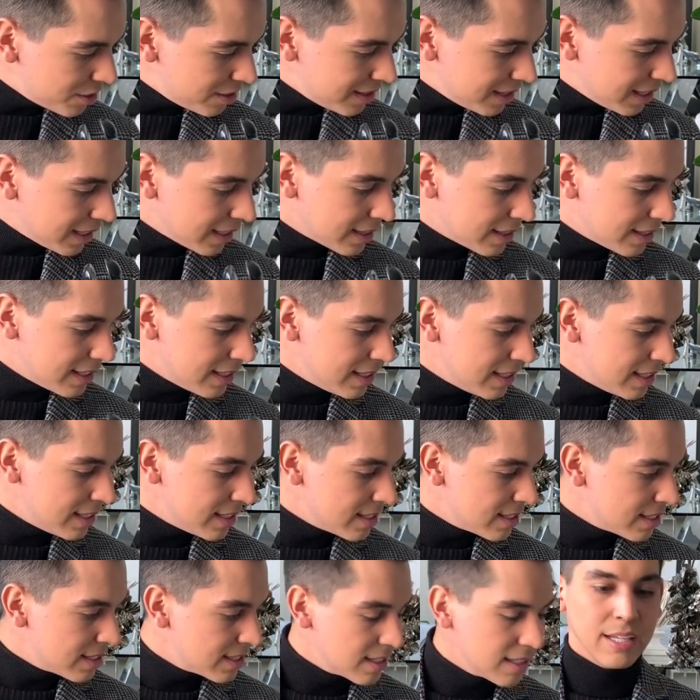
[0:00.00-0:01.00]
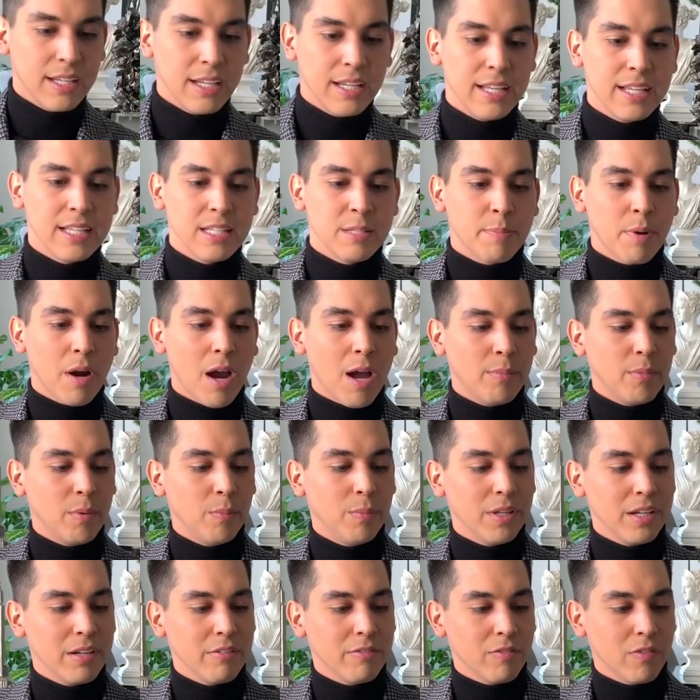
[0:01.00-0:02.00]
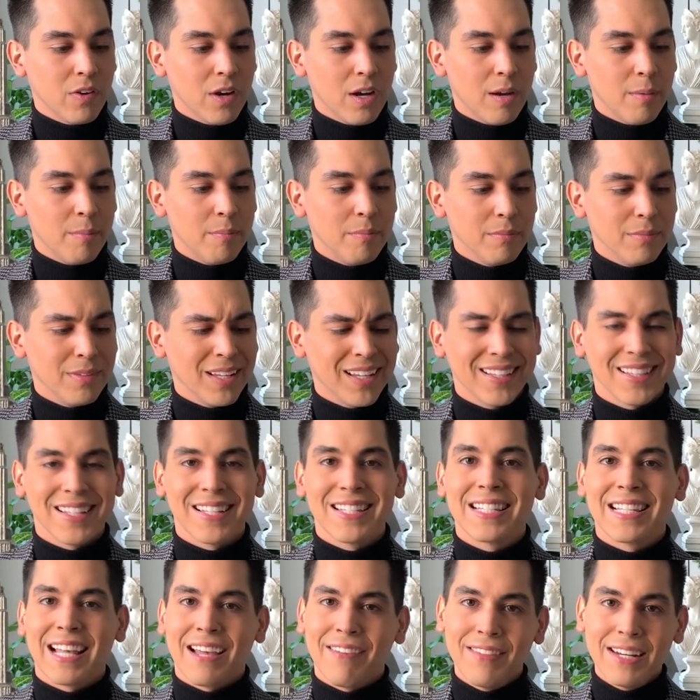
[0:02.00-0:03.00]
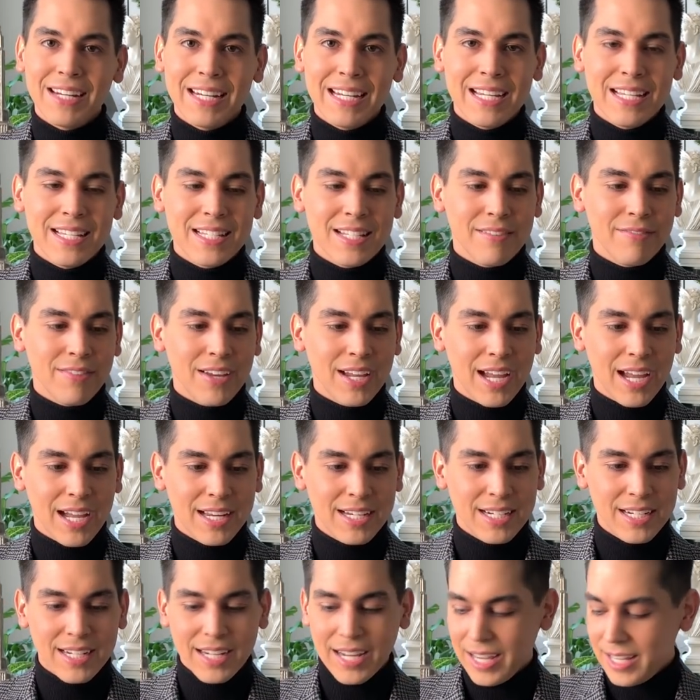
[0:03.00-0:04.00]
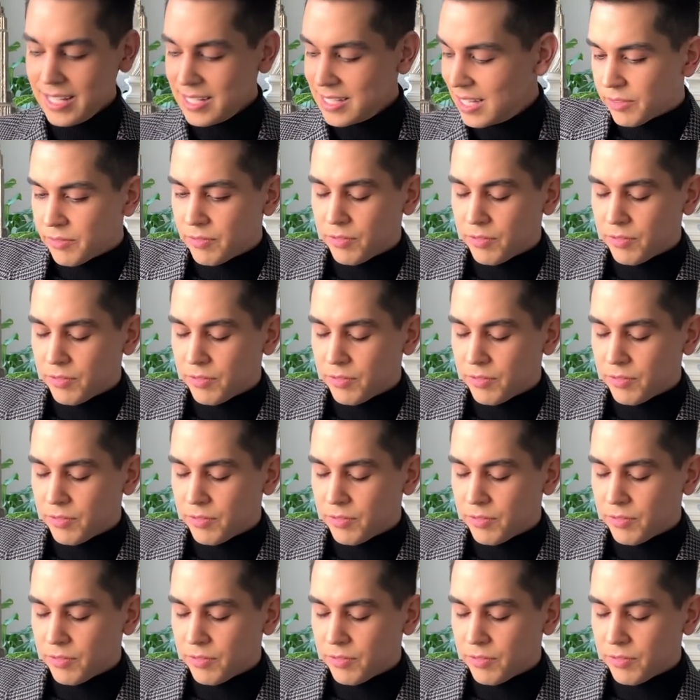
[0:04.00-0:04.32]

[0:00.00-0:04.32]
that this is probably from like the 70s, if I had to guess.